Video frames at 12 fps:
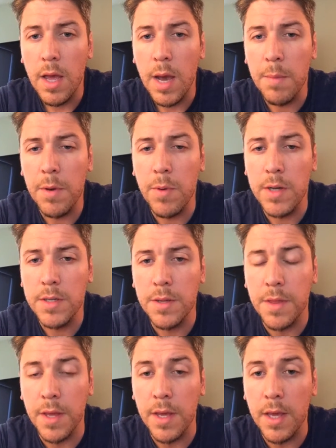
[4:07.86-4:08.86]
how many runs do
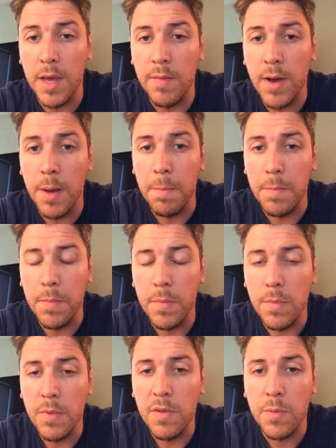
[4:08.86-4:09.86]
you think he gave up?
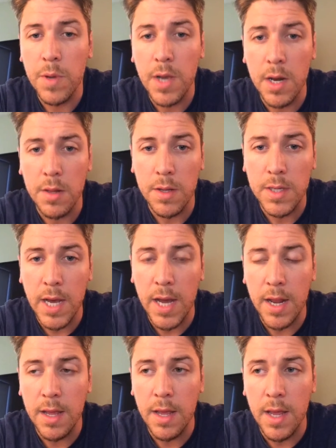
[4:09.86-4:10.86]
So we kind of looked
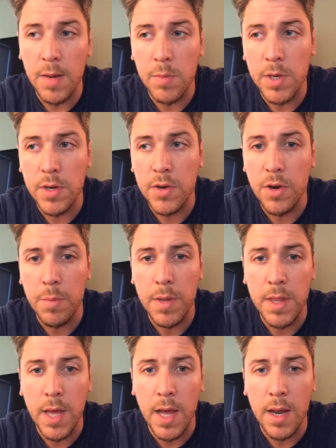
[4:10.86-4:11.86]
at it, and we
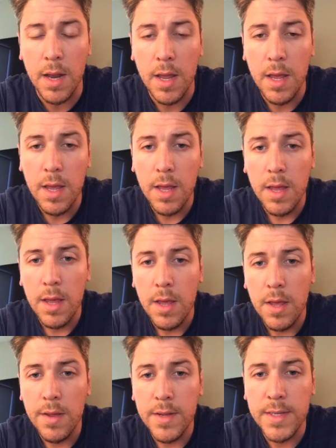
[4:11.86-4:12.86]
determined that
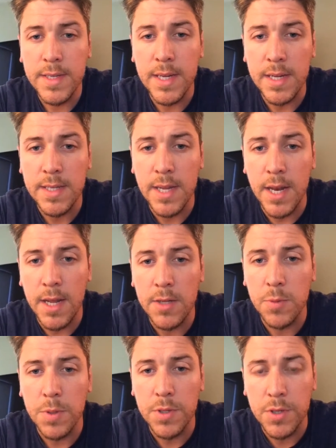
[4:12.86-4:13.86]
6
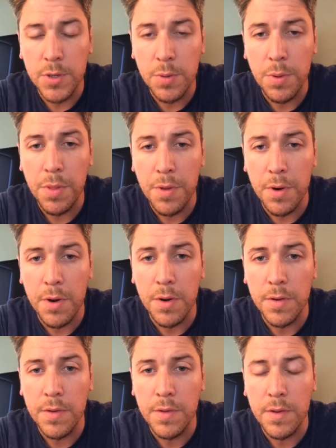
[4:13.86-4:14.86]
innings was
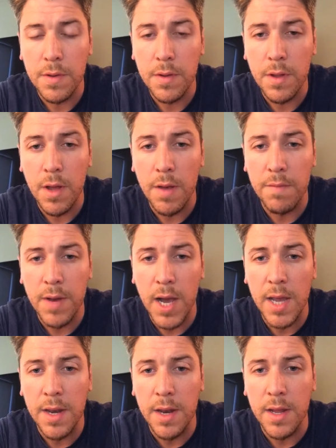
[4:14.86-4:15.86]
2/3 of
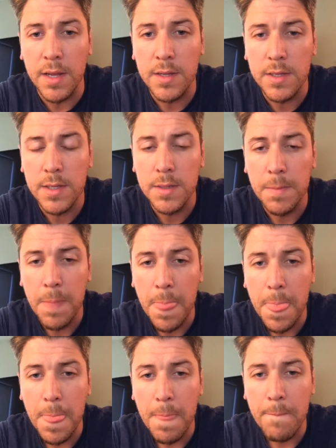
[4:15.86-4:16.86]
9 innings.
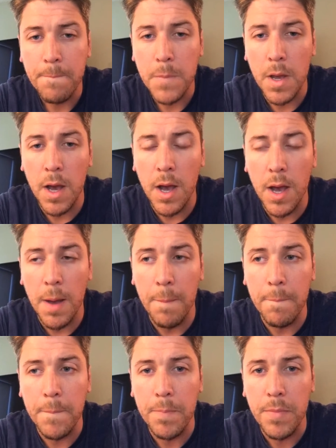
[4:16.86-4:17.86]

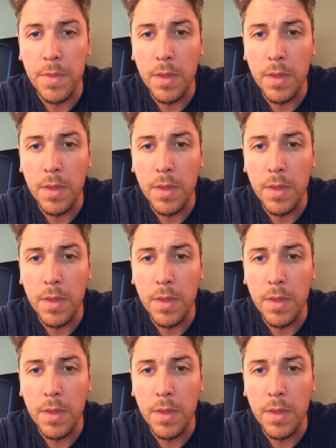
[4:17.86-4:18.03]
And